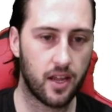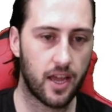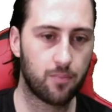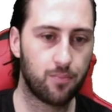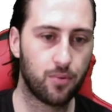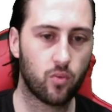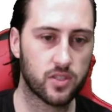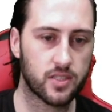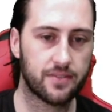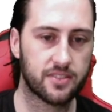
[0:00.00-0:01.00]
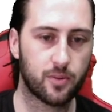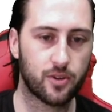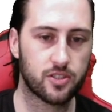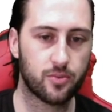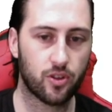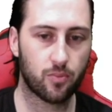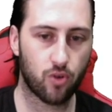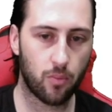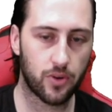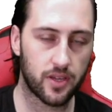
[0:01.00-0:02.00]
And a bullet wasn't even supposed to be on the
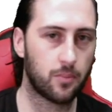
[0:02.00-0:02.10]
property.